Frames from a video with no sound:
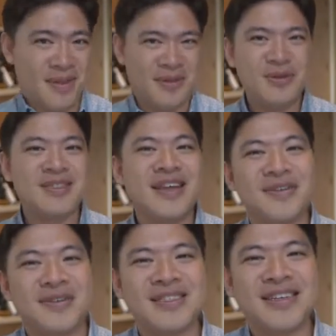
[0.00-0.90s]

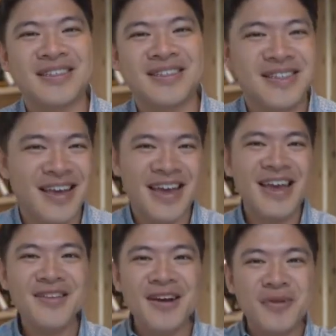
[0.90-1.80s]
newsletters saying,
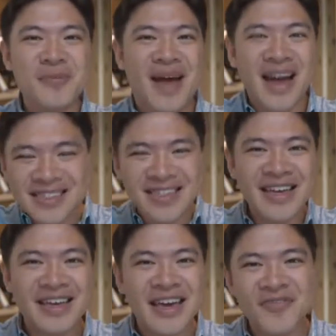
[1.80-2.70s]
hey, look, we passed
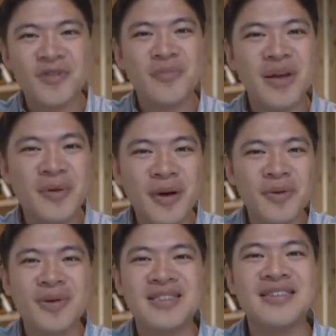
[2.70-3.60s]
8K for Bitcoin,
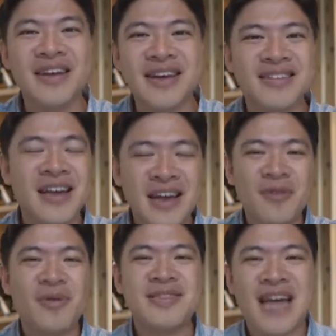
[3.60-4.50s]
what's next
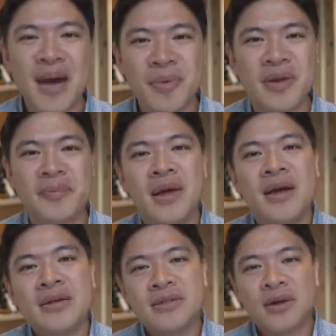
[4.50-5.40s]
and what's happening?
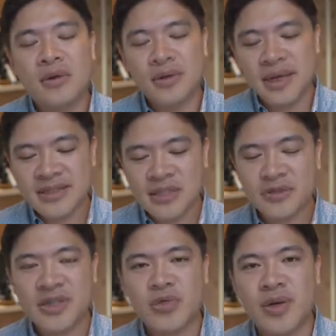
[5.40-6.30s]
So let's
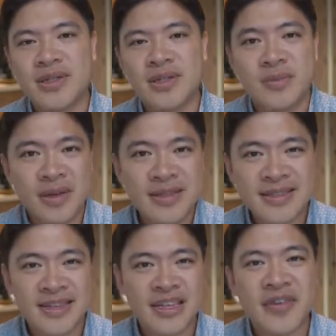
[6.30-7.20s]
address what's
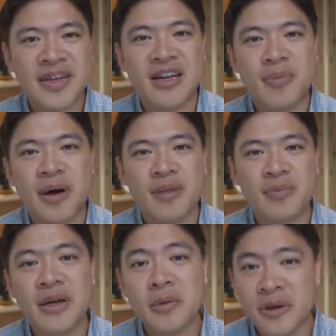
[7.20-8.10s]
significant about the
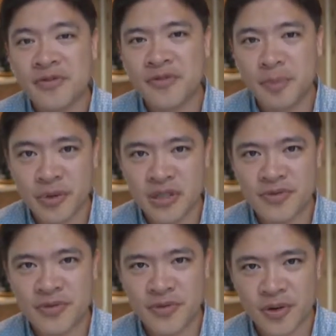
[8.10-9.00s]
Bitcoin push
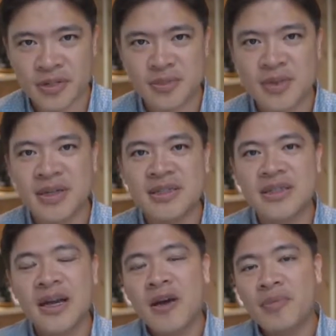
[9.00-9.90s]
first, because